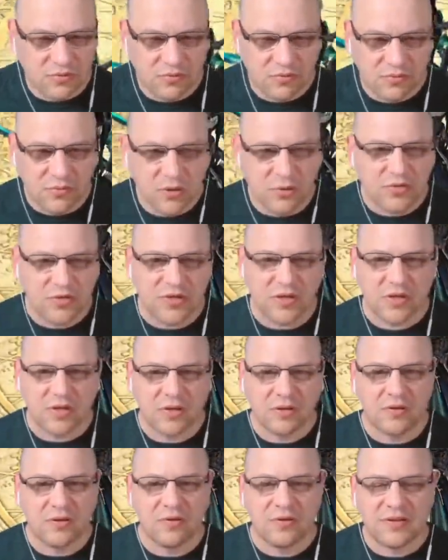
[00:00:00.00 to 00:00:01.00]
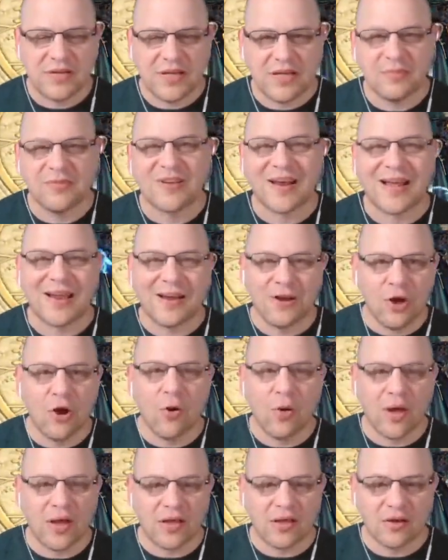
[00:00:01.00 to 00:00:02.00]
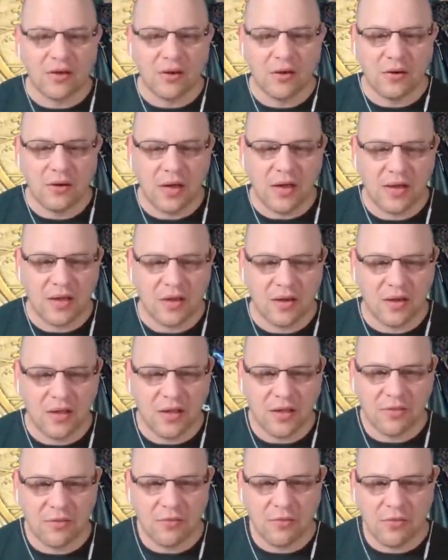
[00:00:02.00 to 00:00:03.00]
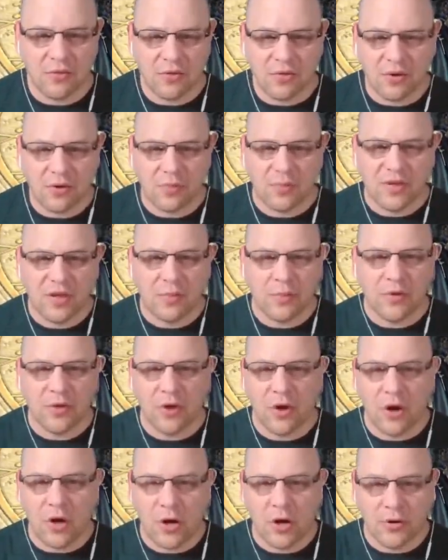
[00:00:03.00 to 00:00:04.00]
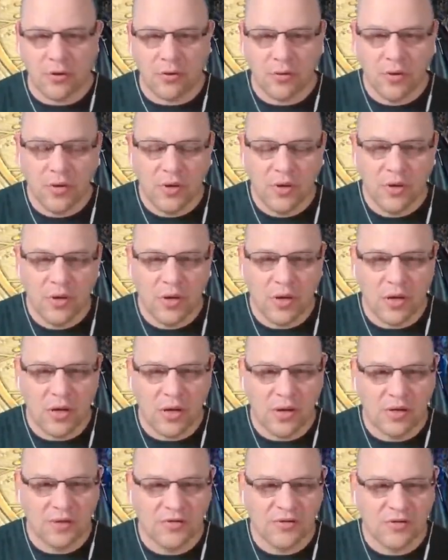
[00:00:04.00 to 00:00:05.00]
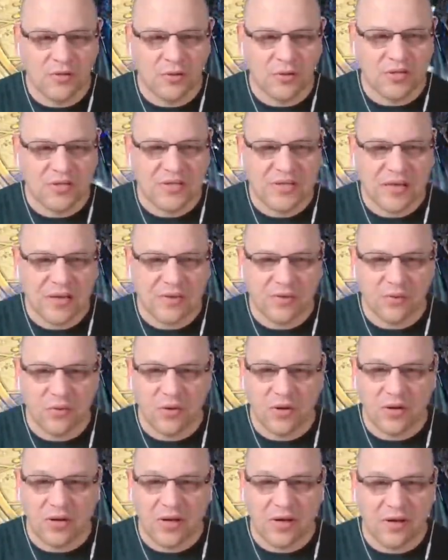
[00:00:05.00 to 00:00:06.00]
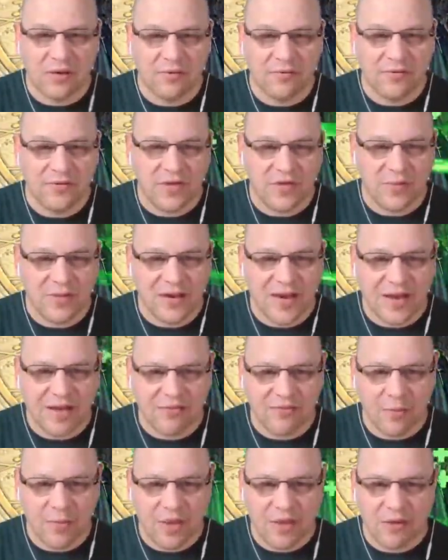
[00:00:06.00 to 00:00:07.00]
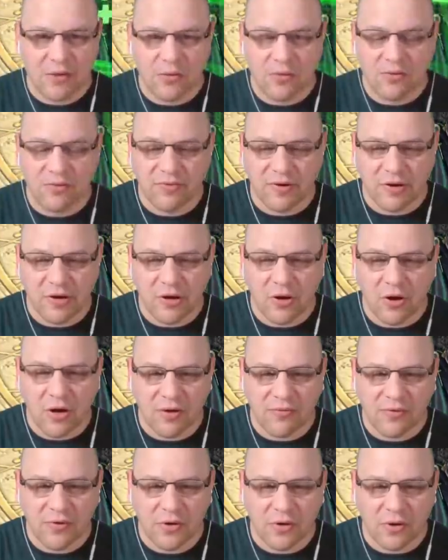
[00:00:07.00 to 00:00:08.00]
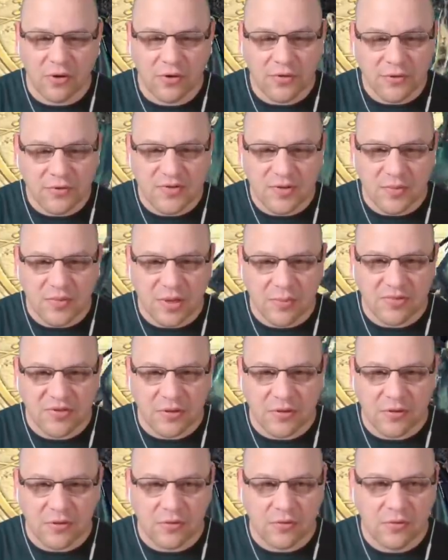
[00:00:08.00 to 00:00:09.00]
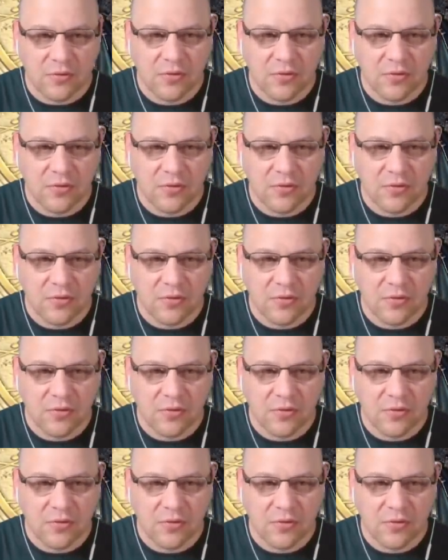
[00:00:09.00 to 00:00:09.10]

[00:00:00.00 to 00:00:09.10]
of the teams that I know I can get through. They're going to be able to auto. So it's not the one kind of team that I have to manual very often, although sometimes I do.